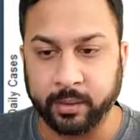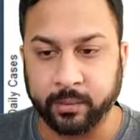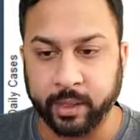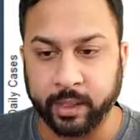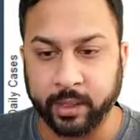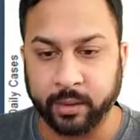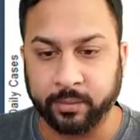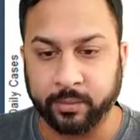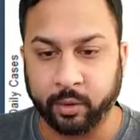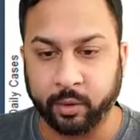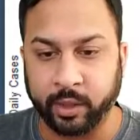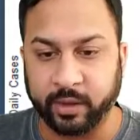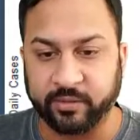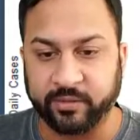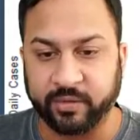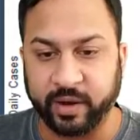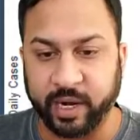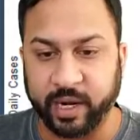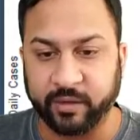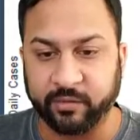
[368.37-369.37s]
maybe
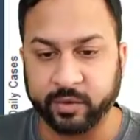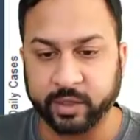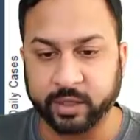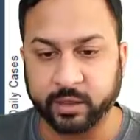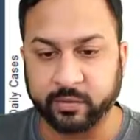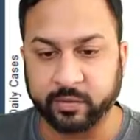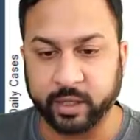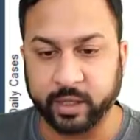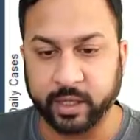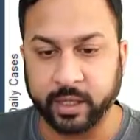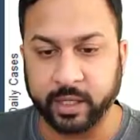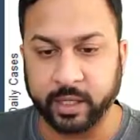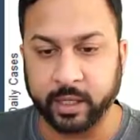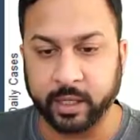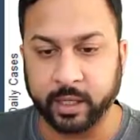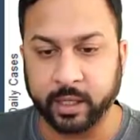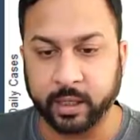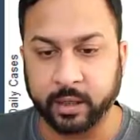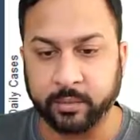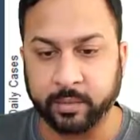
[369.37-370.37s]
0.5 was over
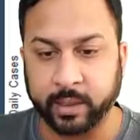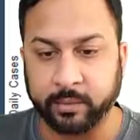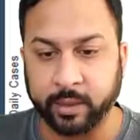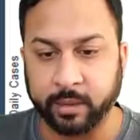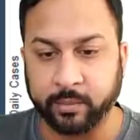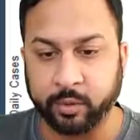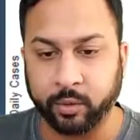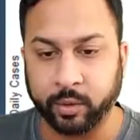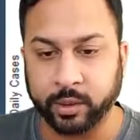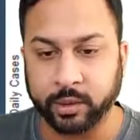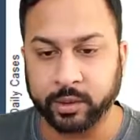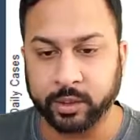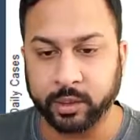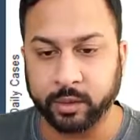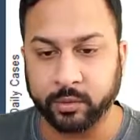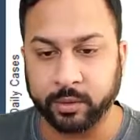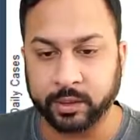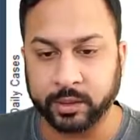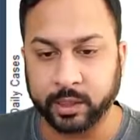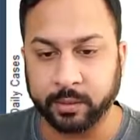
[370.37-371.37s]
here, maybe
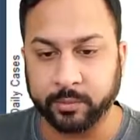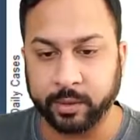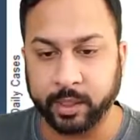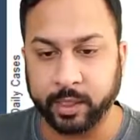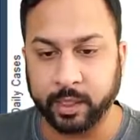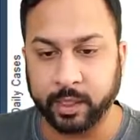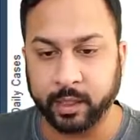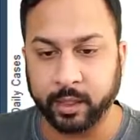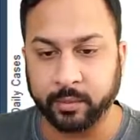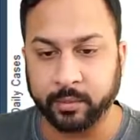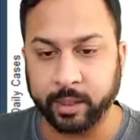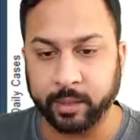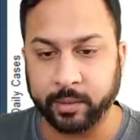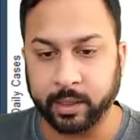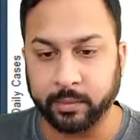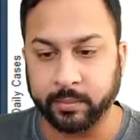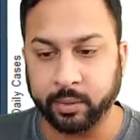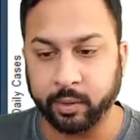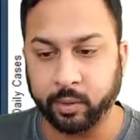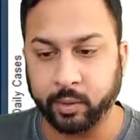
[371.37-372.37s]
0.2 was up
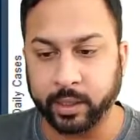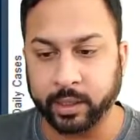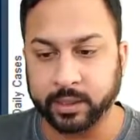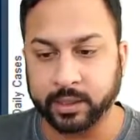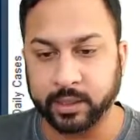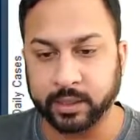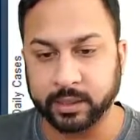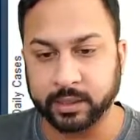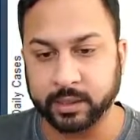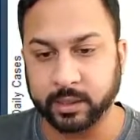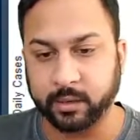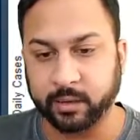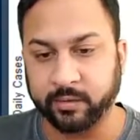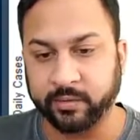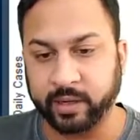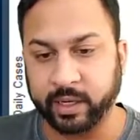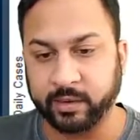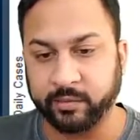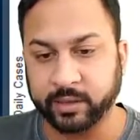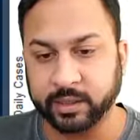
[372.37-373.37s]
here, maybe
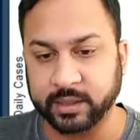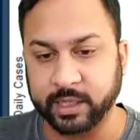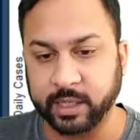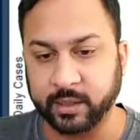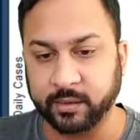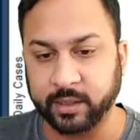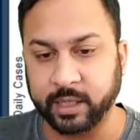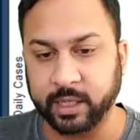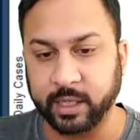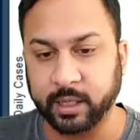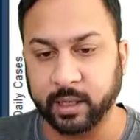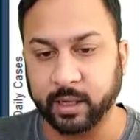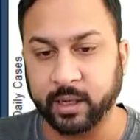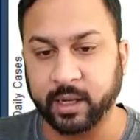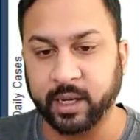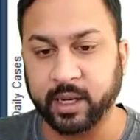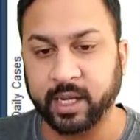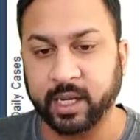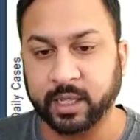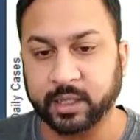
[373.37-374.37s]
0.05 was down
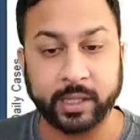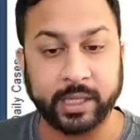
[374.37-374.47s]
here.